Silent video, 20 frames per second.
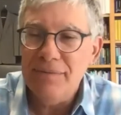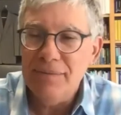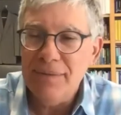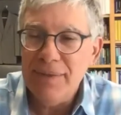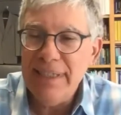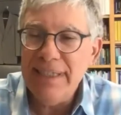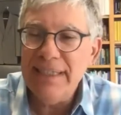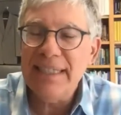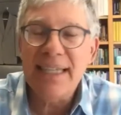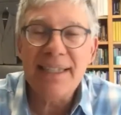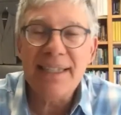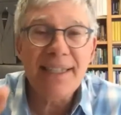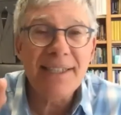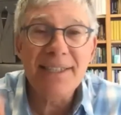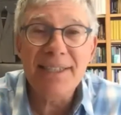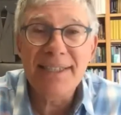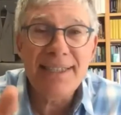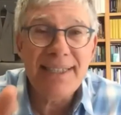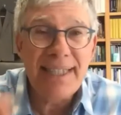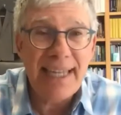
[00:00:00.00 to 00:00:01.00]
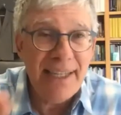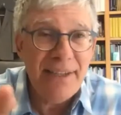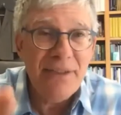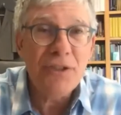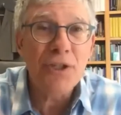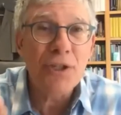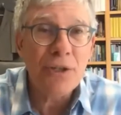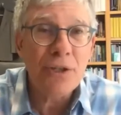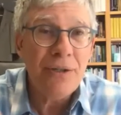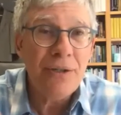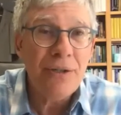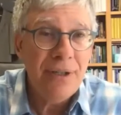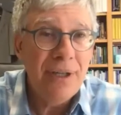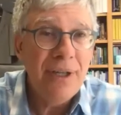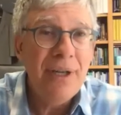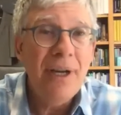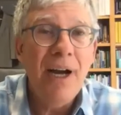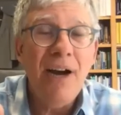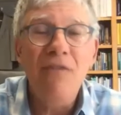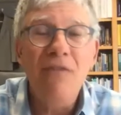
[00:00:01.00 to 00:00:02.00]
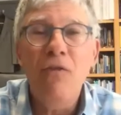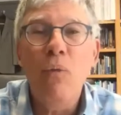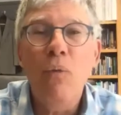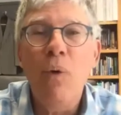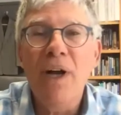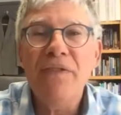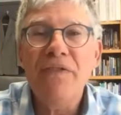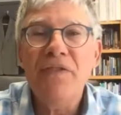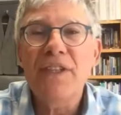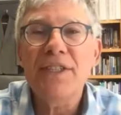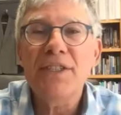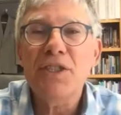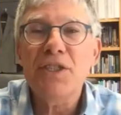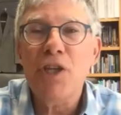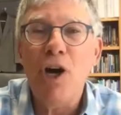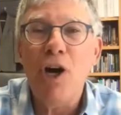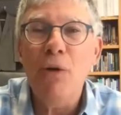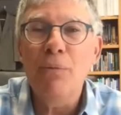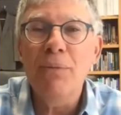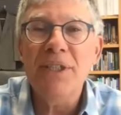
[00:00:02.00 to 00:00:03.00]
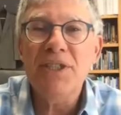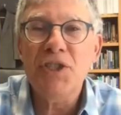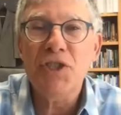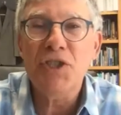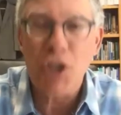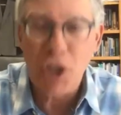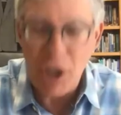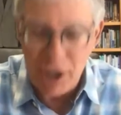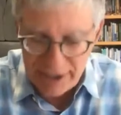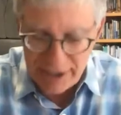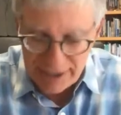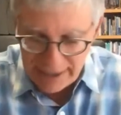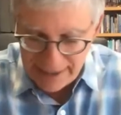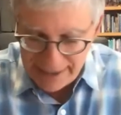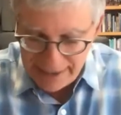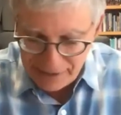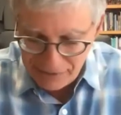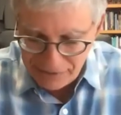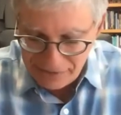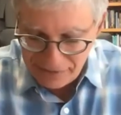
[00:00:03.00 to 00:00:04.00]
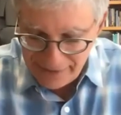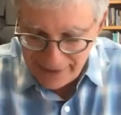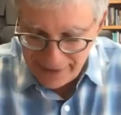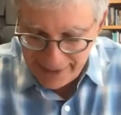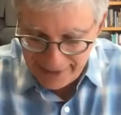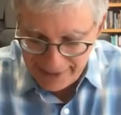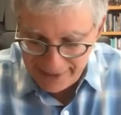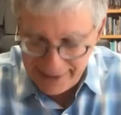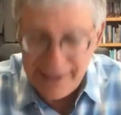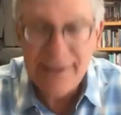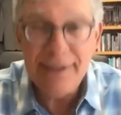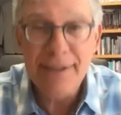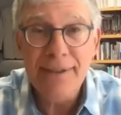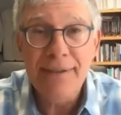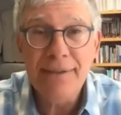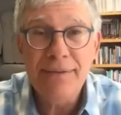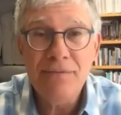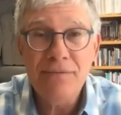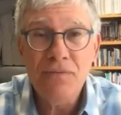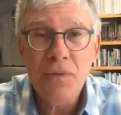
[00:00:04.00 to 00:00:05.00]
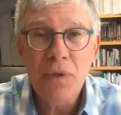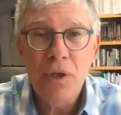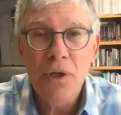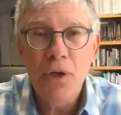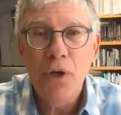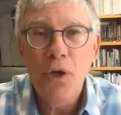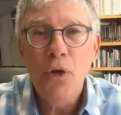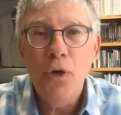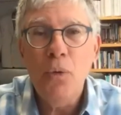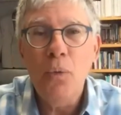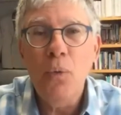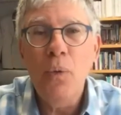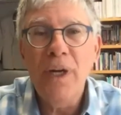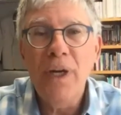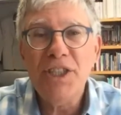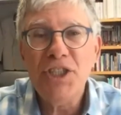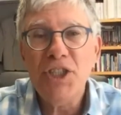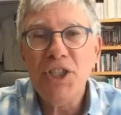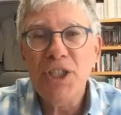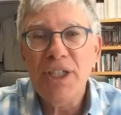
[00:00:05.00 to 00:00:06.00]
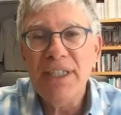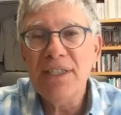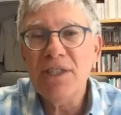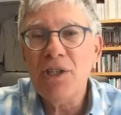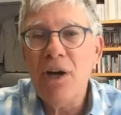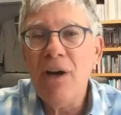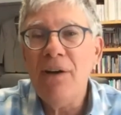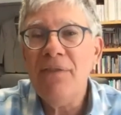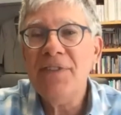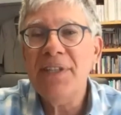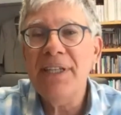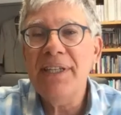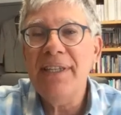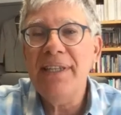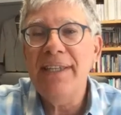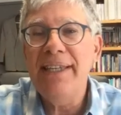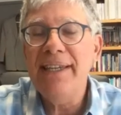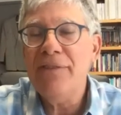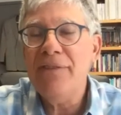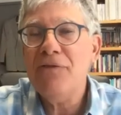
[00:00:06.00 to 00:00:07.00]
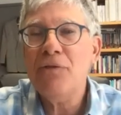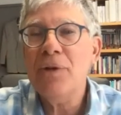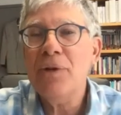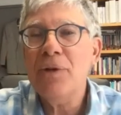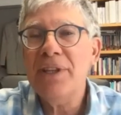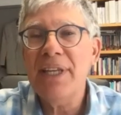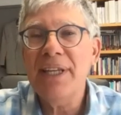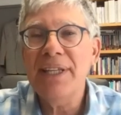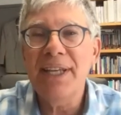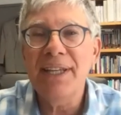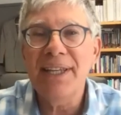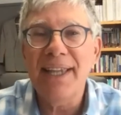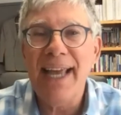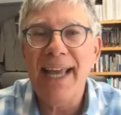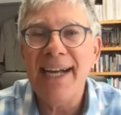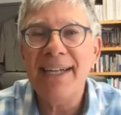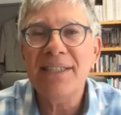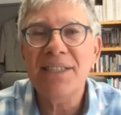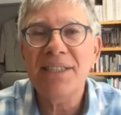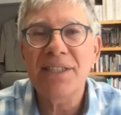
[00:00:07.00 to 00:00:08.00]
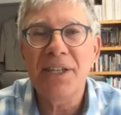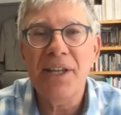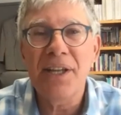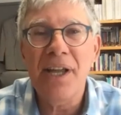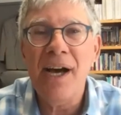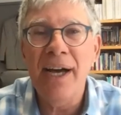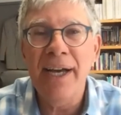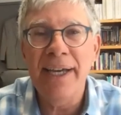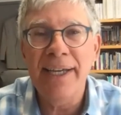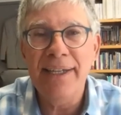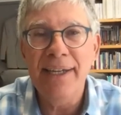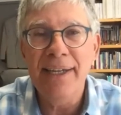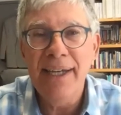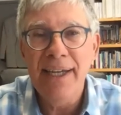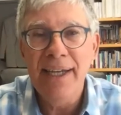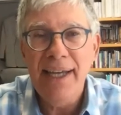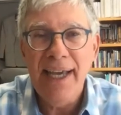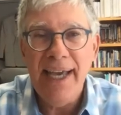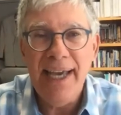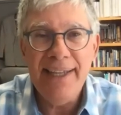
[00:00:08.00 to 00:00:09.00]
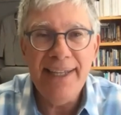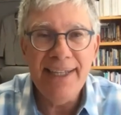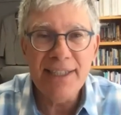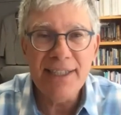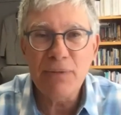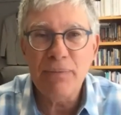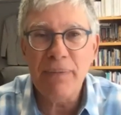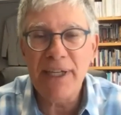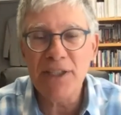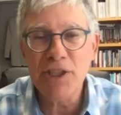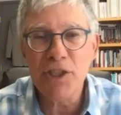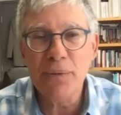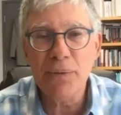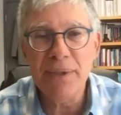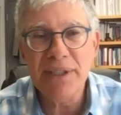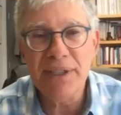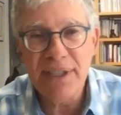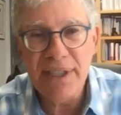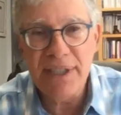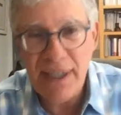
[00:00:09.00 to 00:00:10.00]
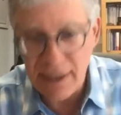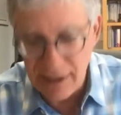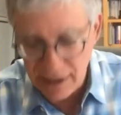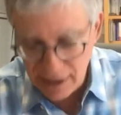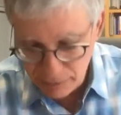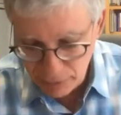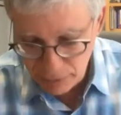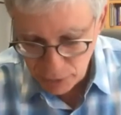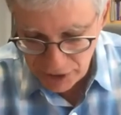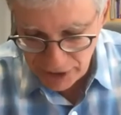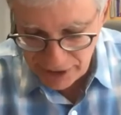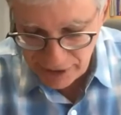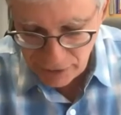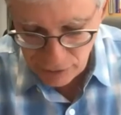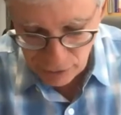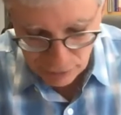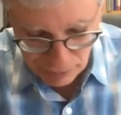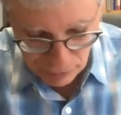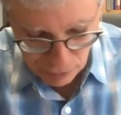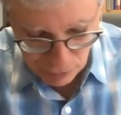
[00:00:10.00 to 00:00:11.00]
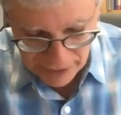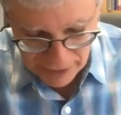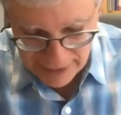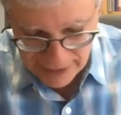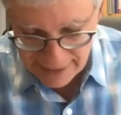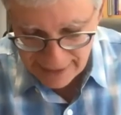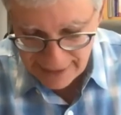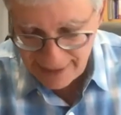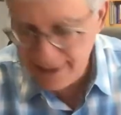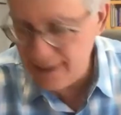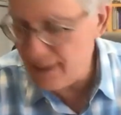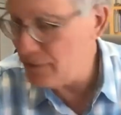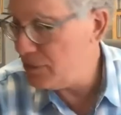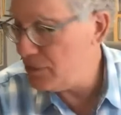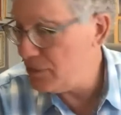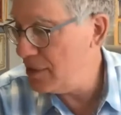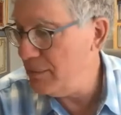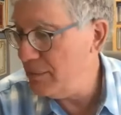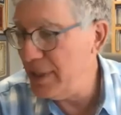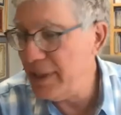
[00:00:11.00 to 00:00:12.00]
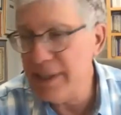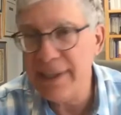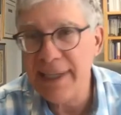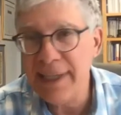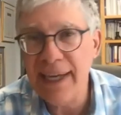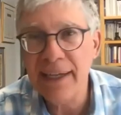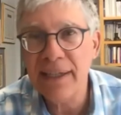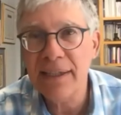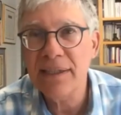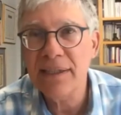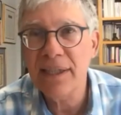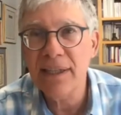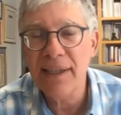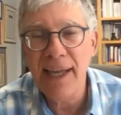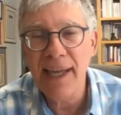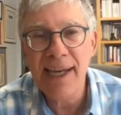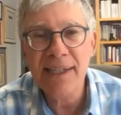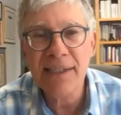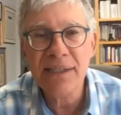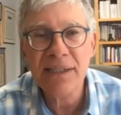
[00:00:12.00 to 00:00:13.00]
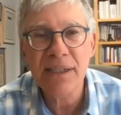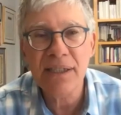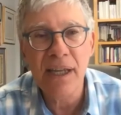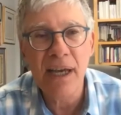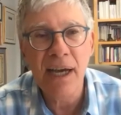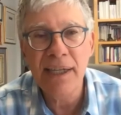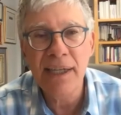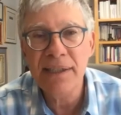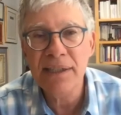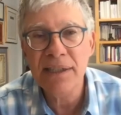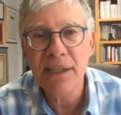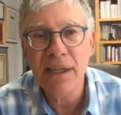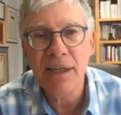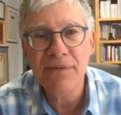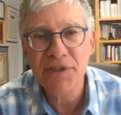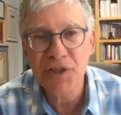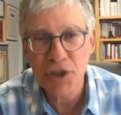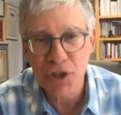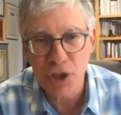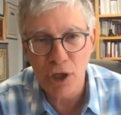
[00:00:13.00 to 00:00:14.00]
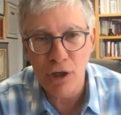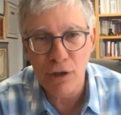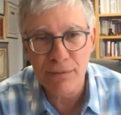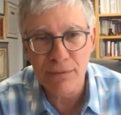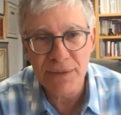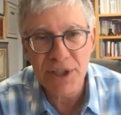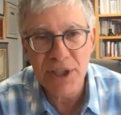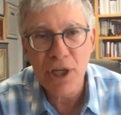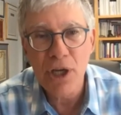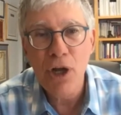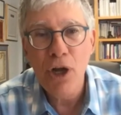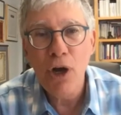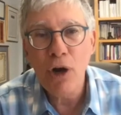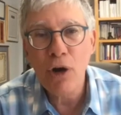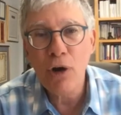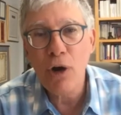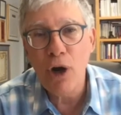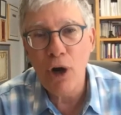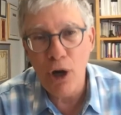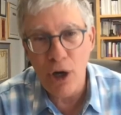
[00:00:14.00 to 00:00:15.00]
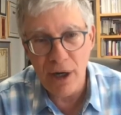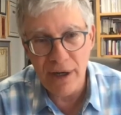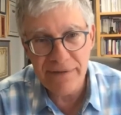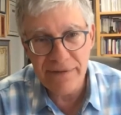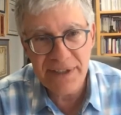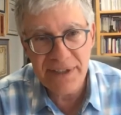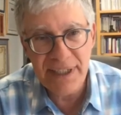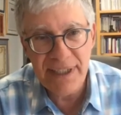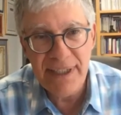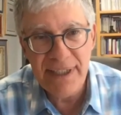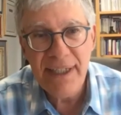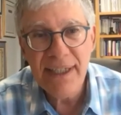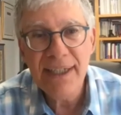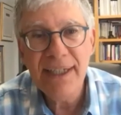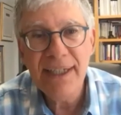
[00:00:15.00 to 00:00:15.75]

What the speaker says: is at the center of what the psalmist sought to convey, which is often different than the last line. And this Benjamin Siegel in particular pointed out to me, and that is the last lines of Psalms are often